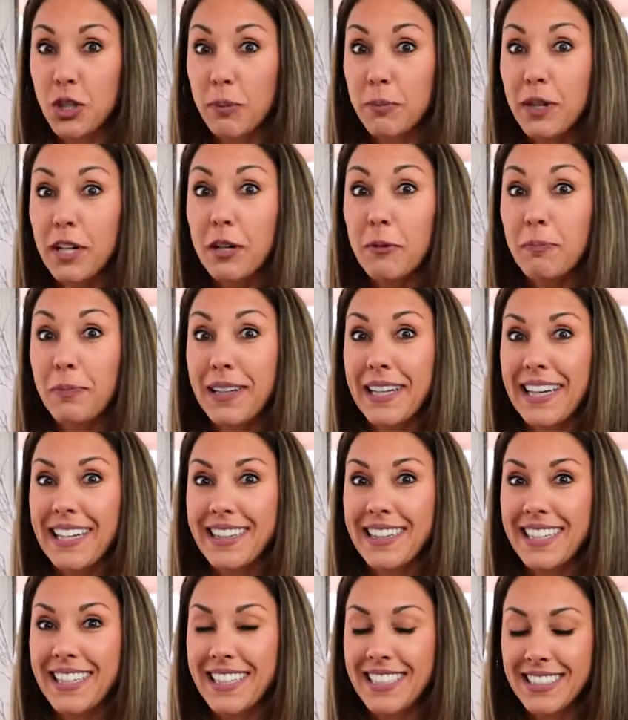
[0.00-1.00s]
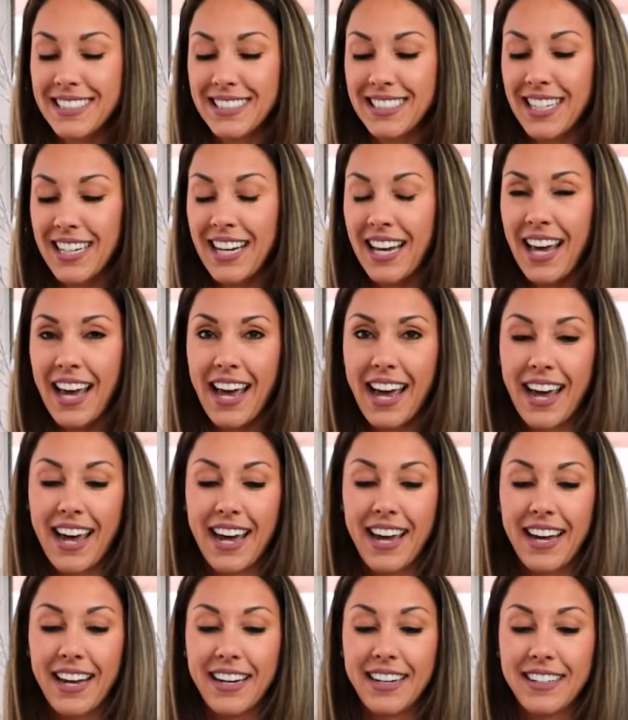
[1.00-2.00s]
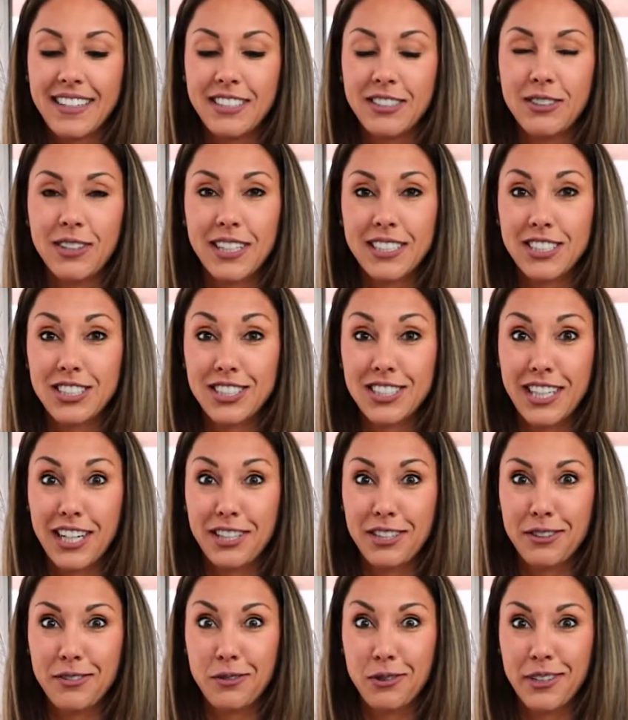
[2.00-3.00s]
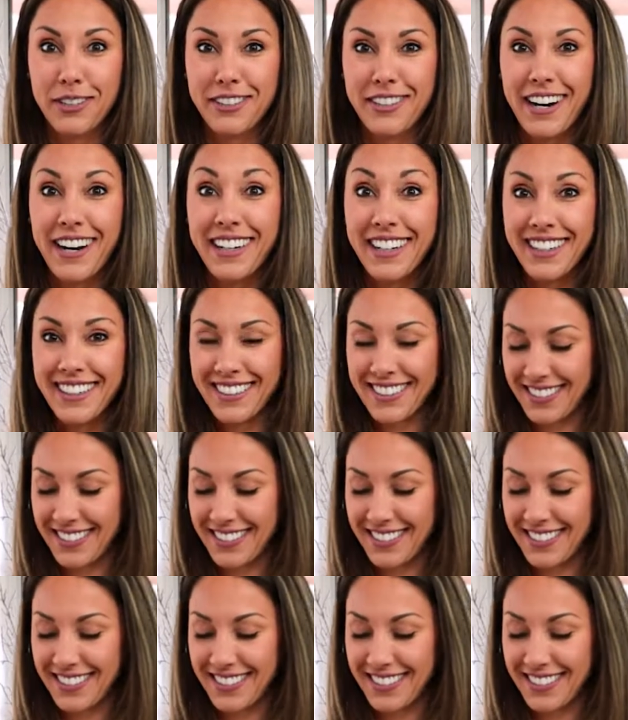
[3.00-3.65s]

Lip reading: I'm gonna plate these and you guys just get your fork ready.